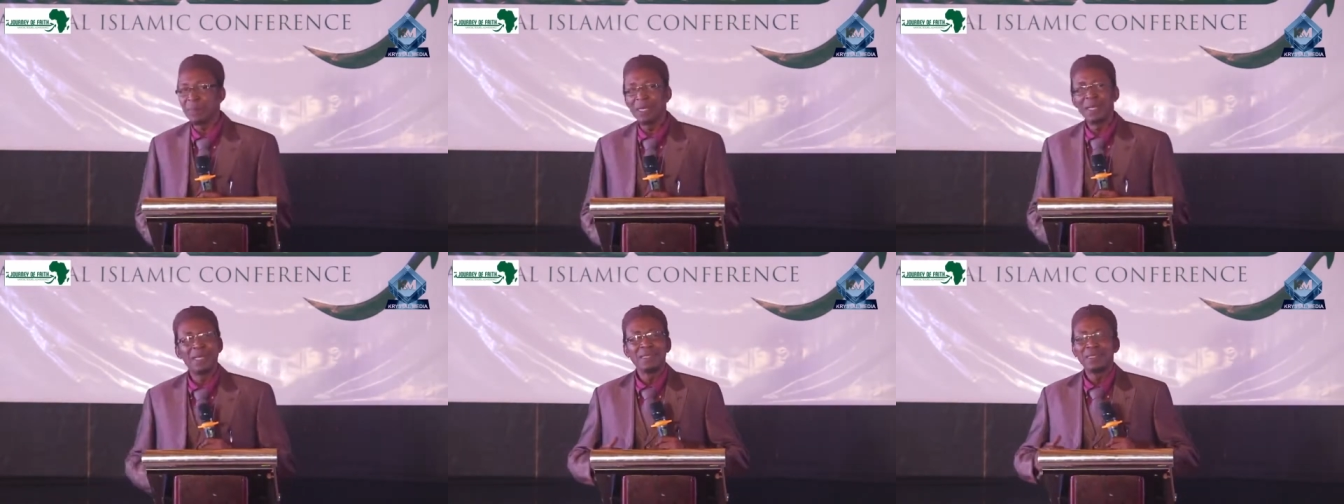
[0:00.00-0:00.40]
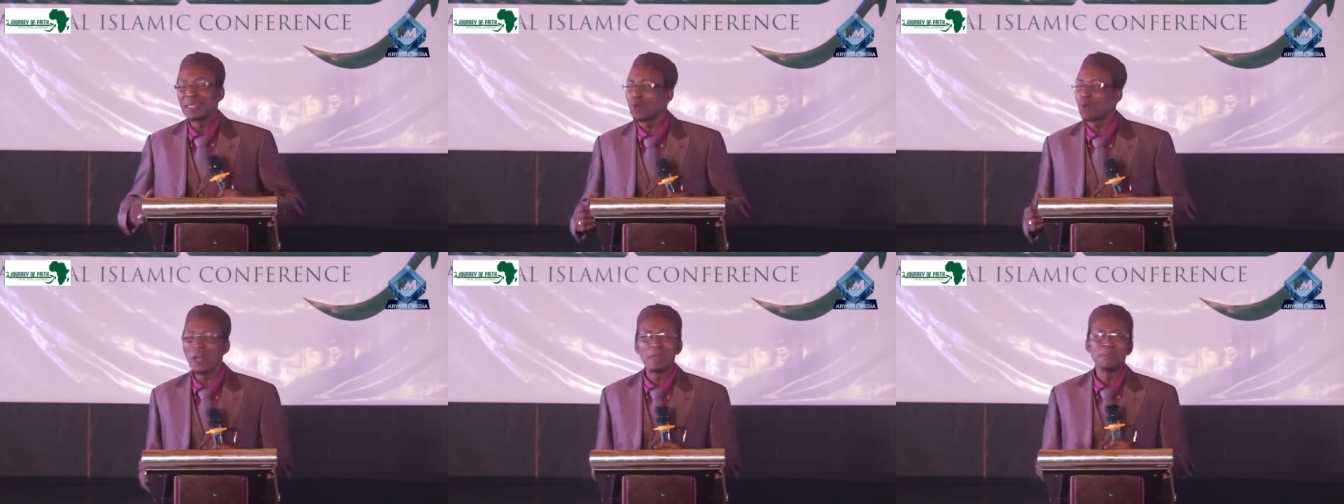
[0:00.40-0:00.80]
I
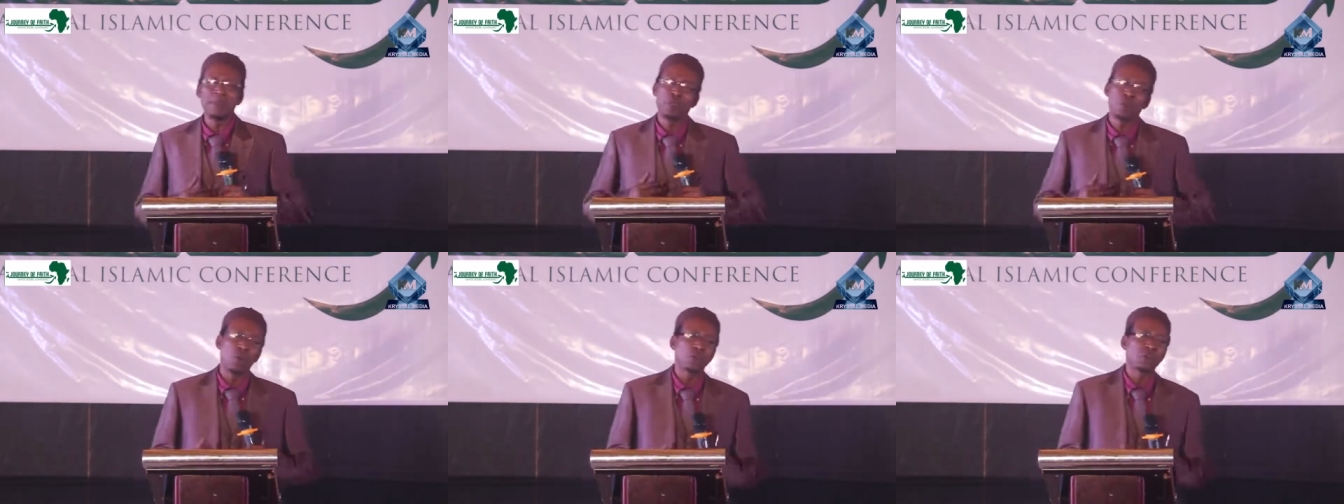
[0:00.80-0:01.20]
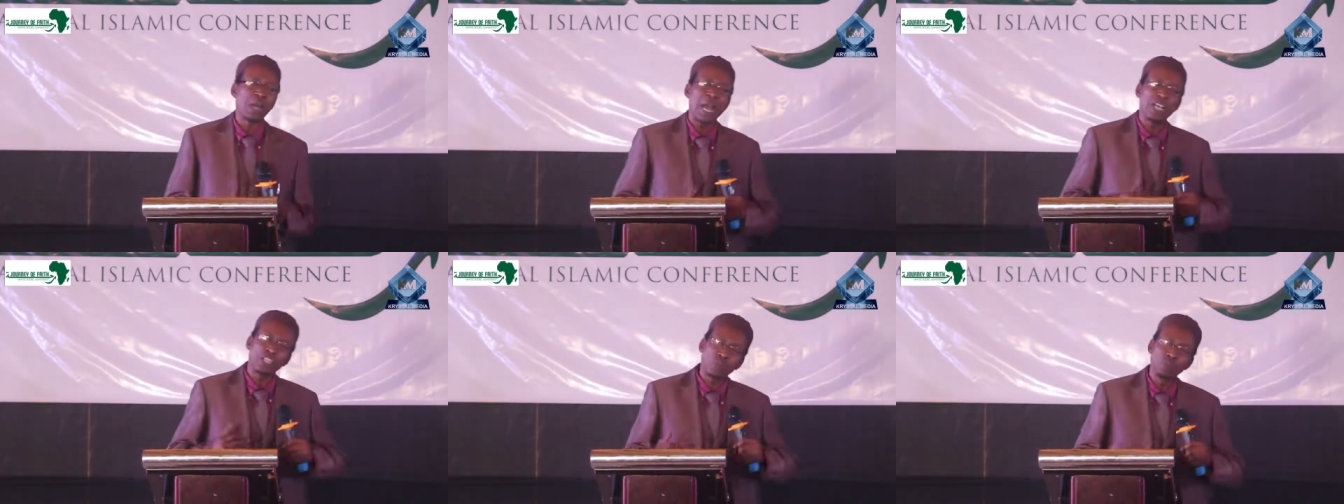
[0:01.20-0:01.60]
said, well, because
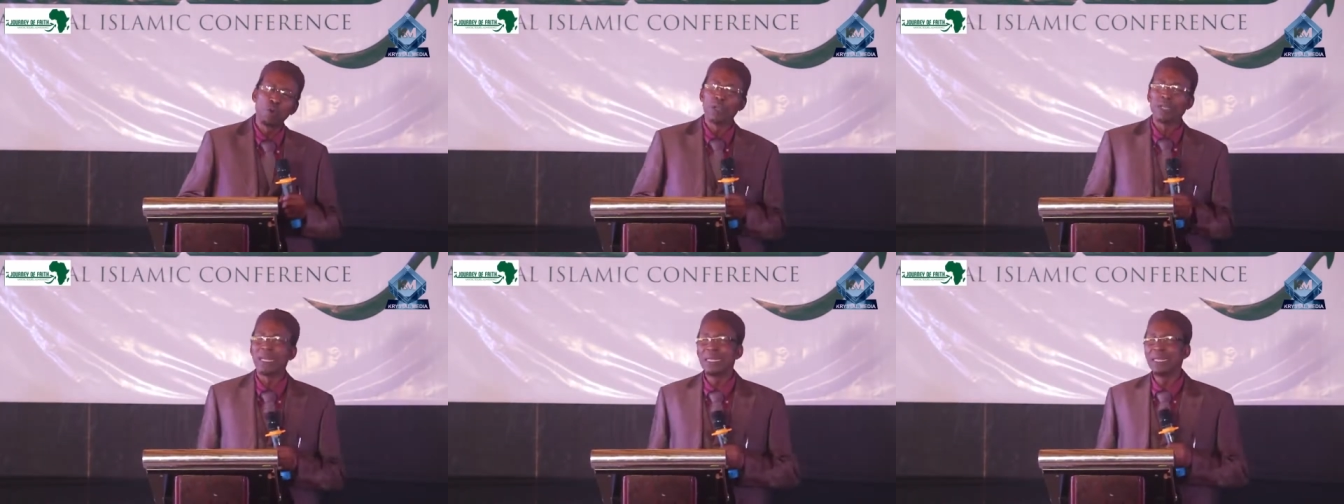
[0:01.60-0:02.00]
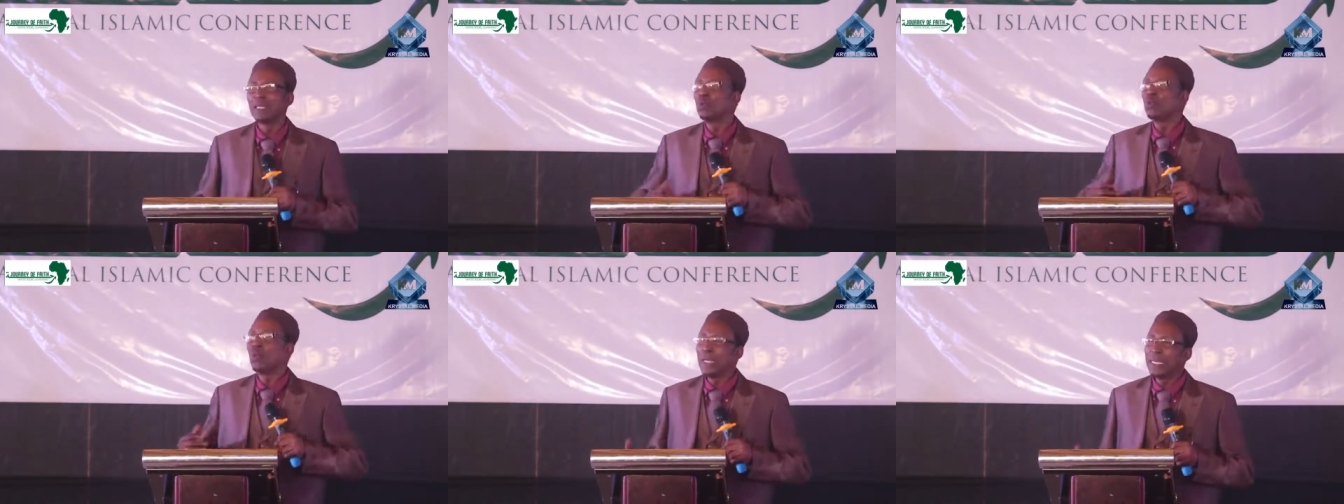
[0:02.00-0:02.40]
I smoke a
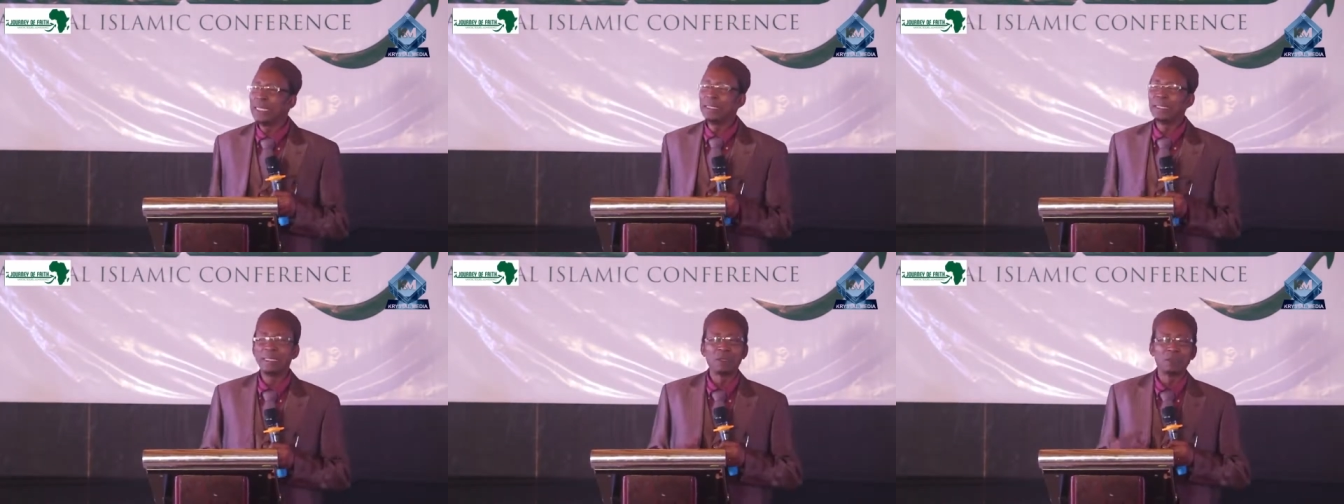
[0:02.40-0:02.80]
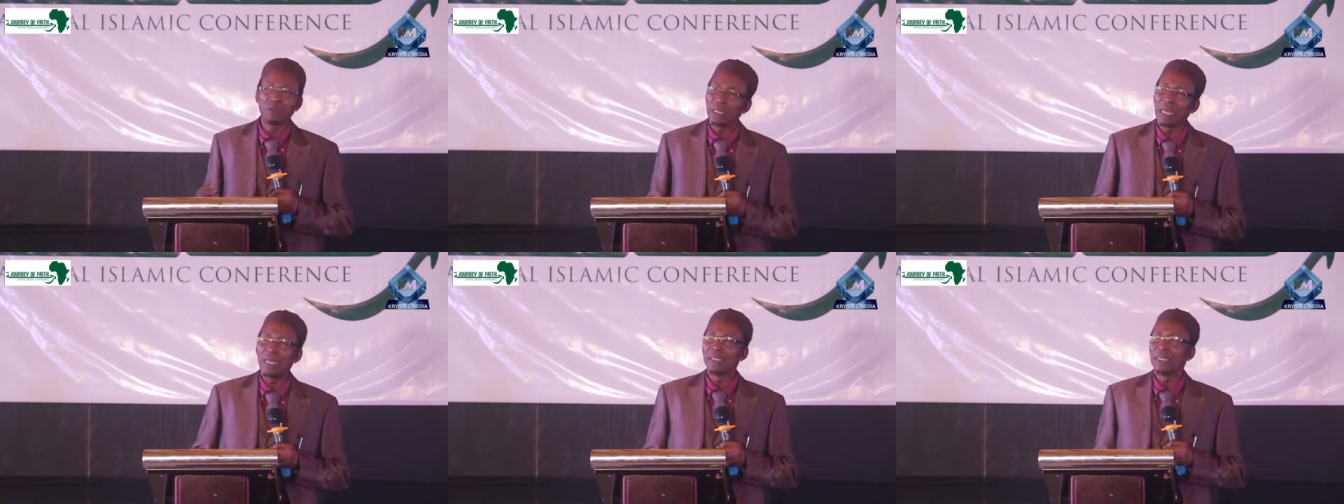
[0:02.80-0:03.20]
little weed, you know
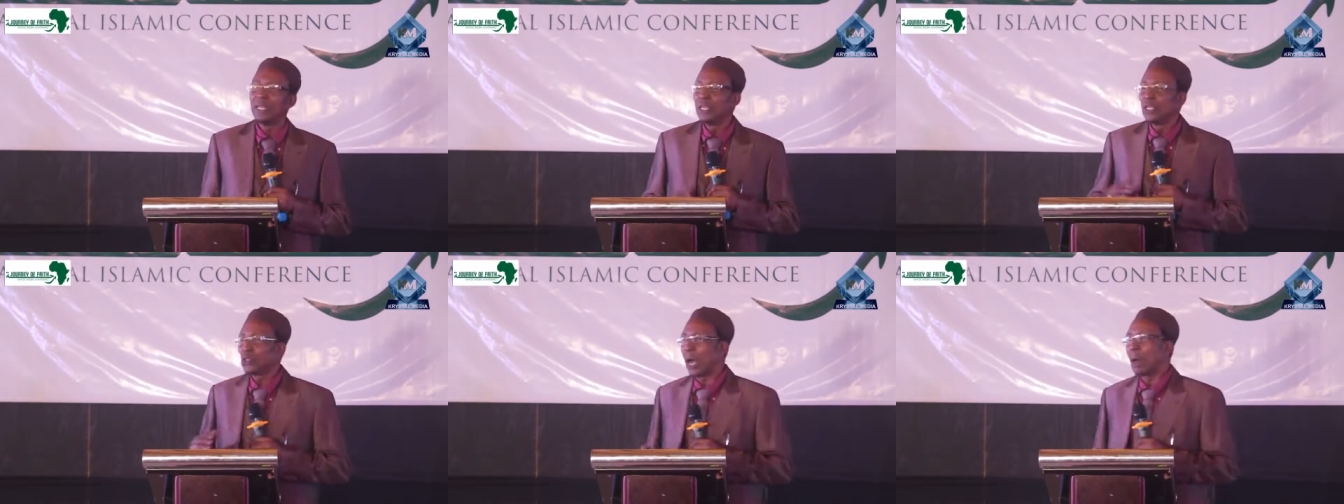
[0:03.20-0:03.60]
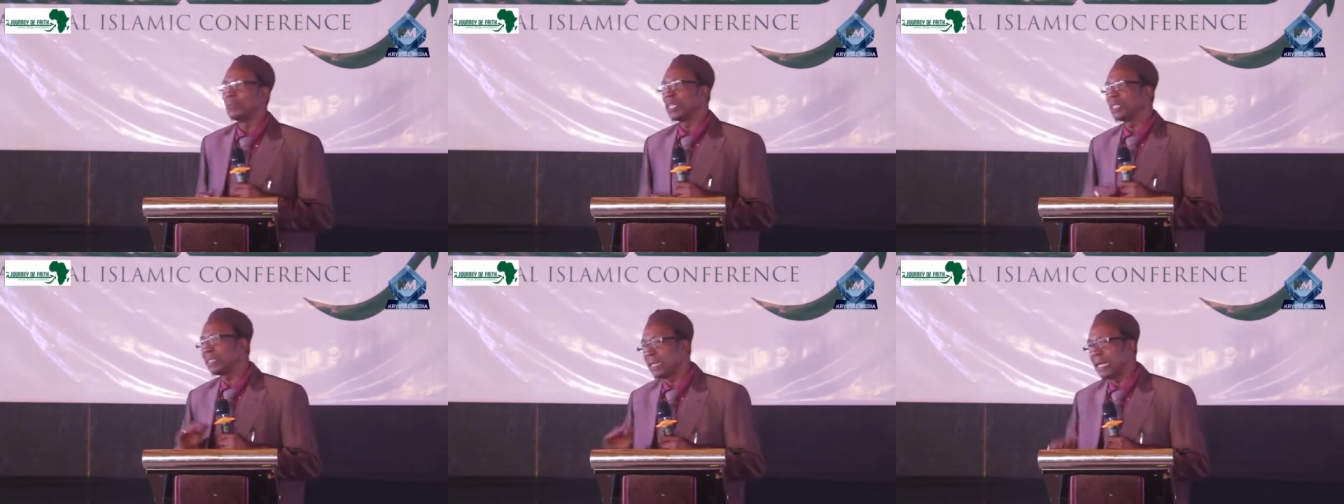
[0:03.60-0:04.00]
what I'm saying? So
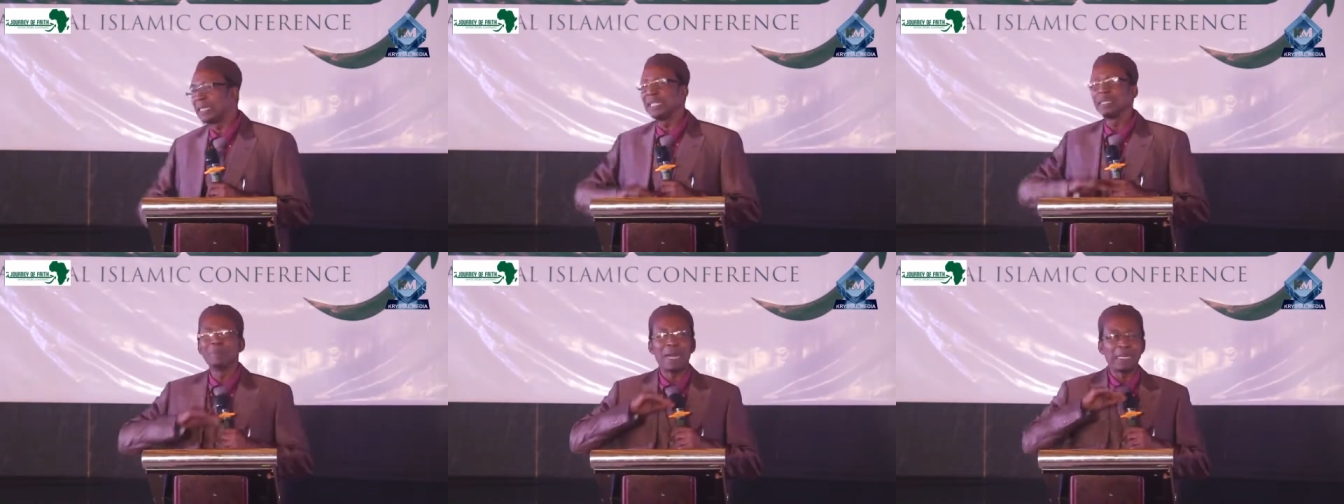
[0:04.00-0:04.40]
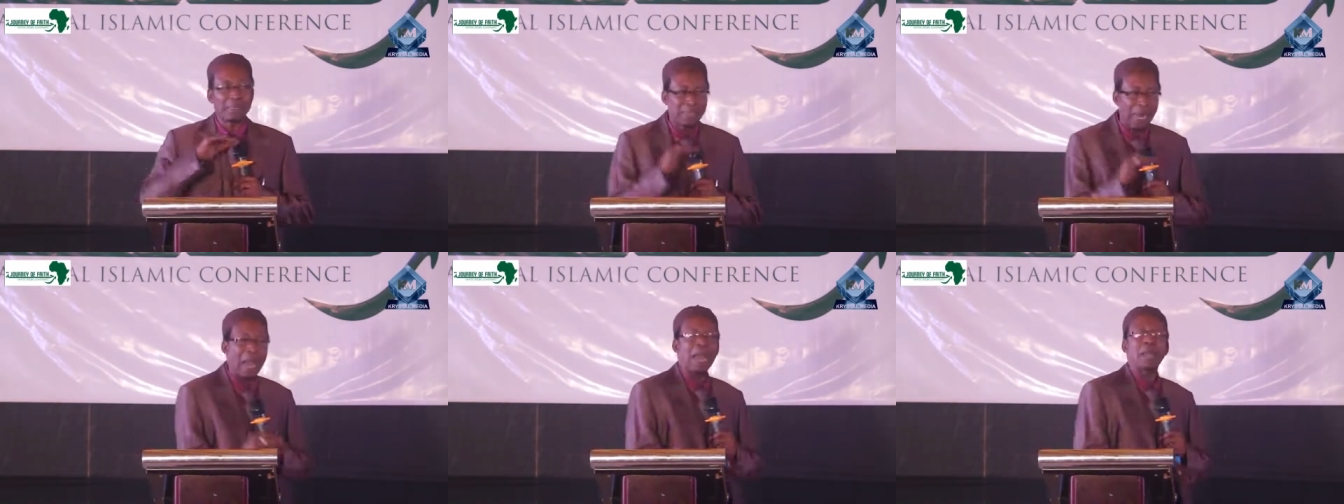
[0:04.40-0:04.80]
I'm just taking my
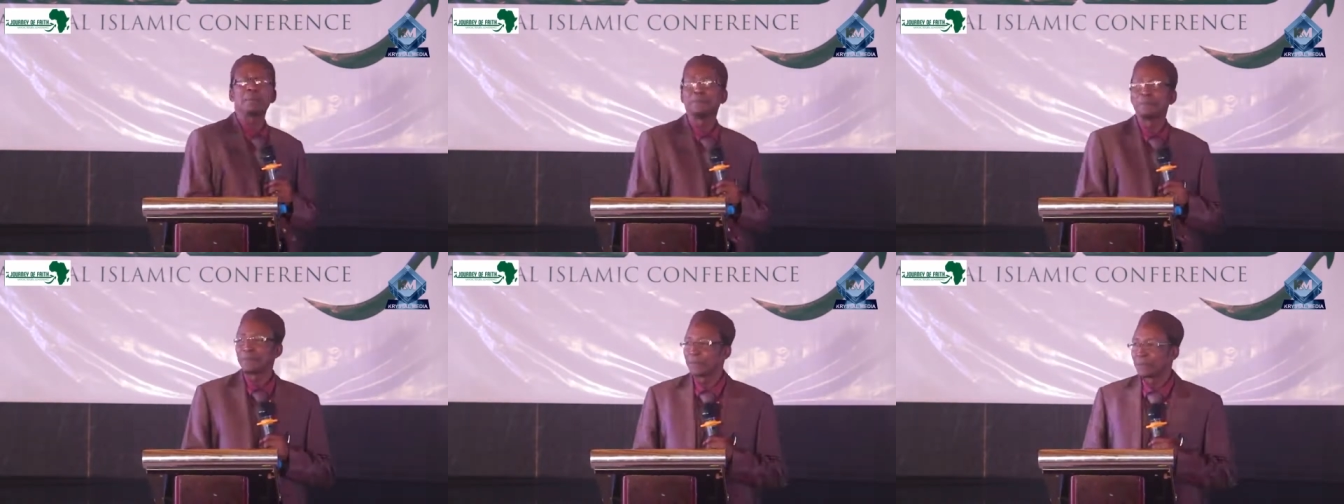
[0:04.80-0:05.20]
time.